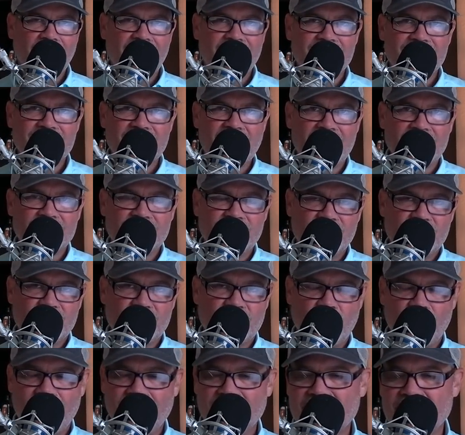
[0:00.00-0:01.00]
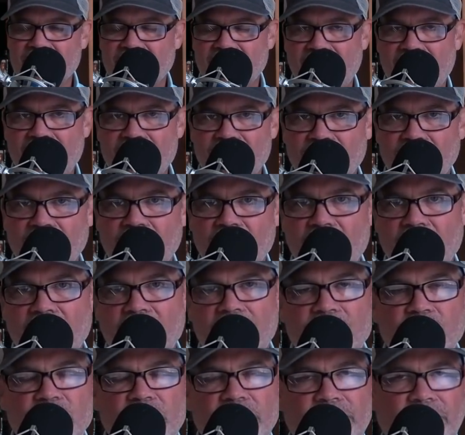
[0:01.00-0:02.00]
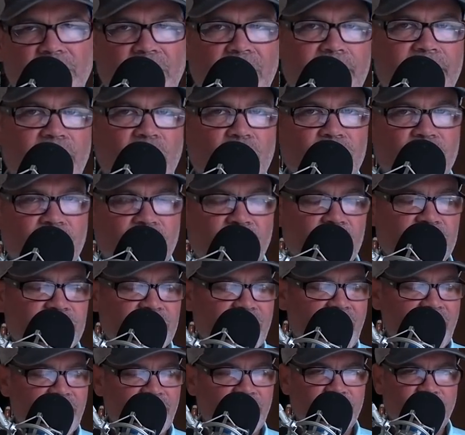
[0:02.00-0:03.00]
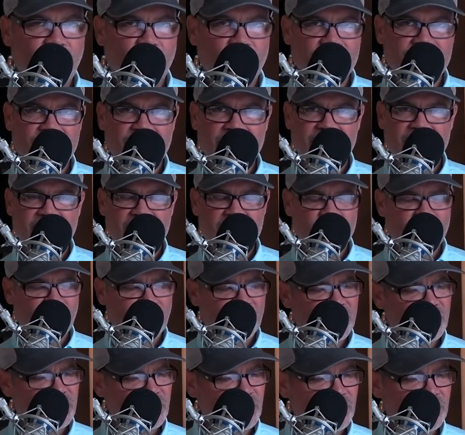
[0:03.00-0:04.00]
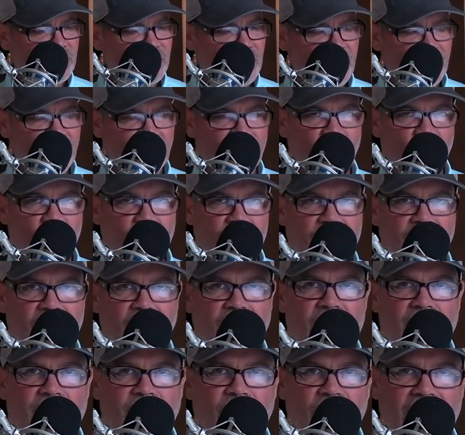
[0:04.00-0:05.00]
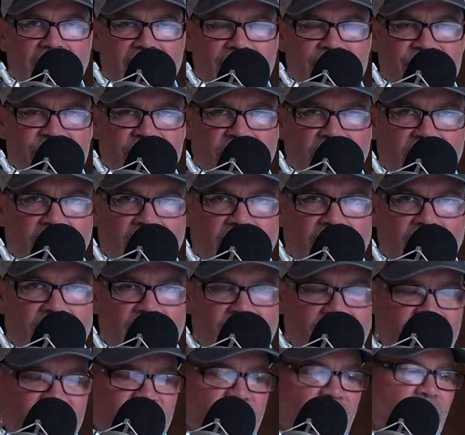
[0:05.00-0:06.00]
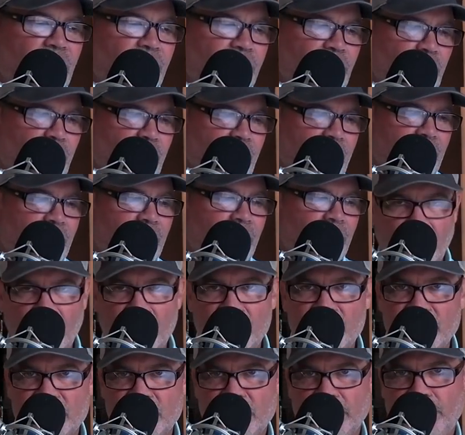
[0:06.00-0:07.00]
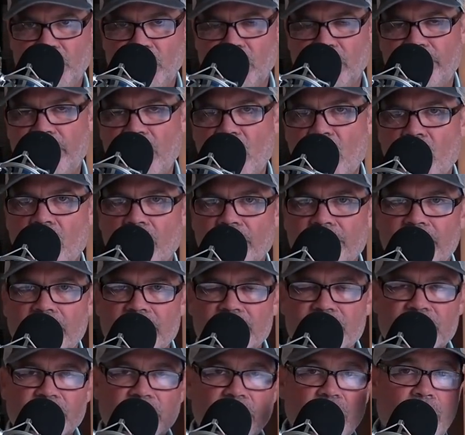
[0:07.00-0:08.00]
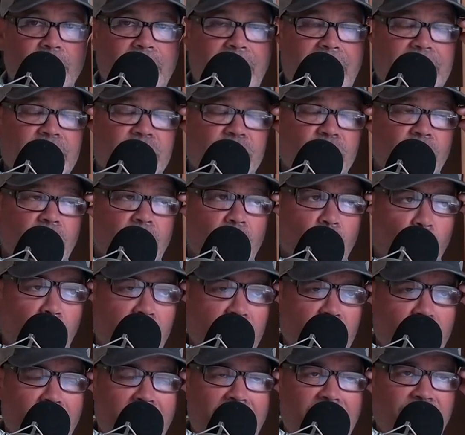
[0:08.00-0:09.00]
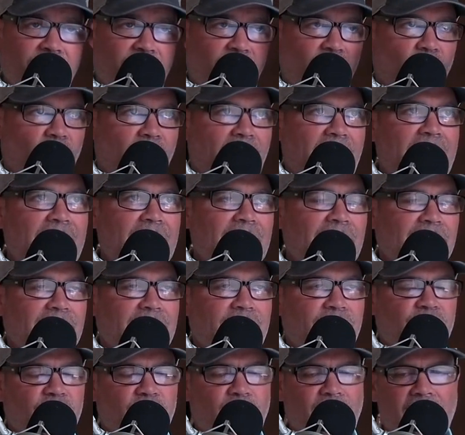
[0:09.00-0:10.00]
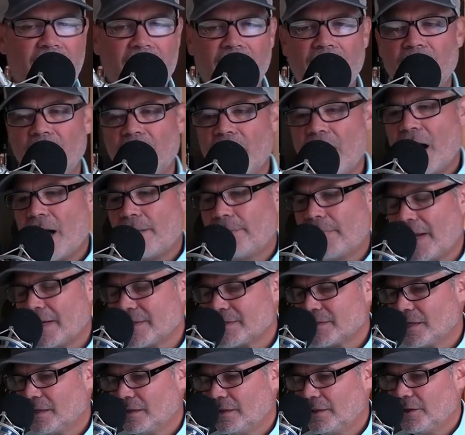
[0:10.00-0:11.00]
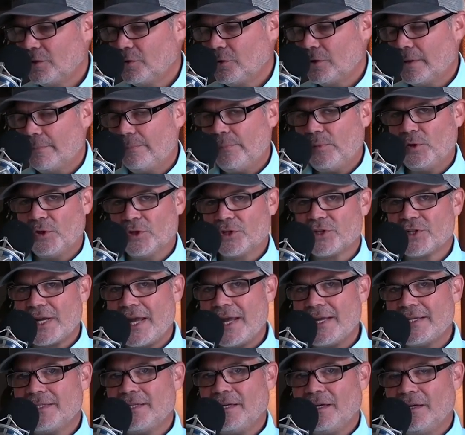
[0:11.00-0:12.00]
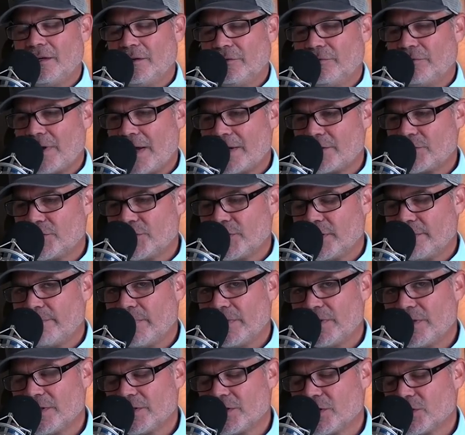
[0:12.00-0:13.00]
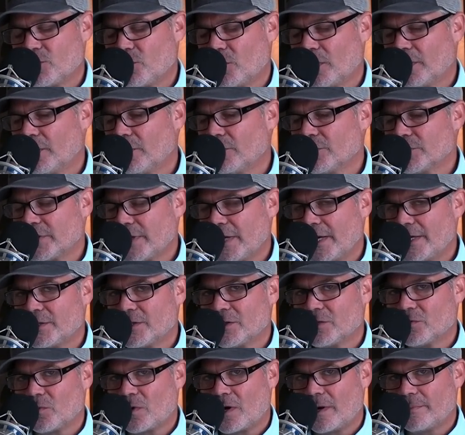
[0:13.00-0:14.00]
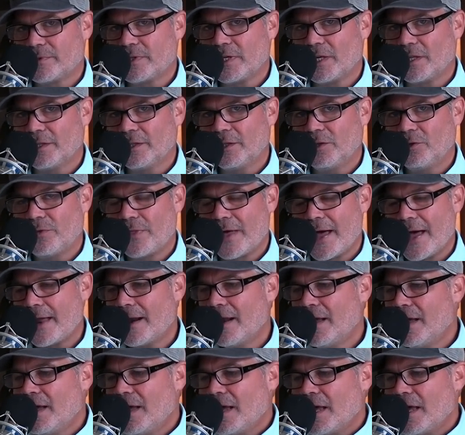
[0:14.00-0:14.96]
and azoxystrobin together, and you can apply both of those every 14 days, but it shouldn't take you more than a couple apps, and that should clear right up. And just to put a bow on this, to go back to it, when you have gray leaf spot, I'm not telling you to push a ton of nitrogen, but this is one of those cases where I'm telling you that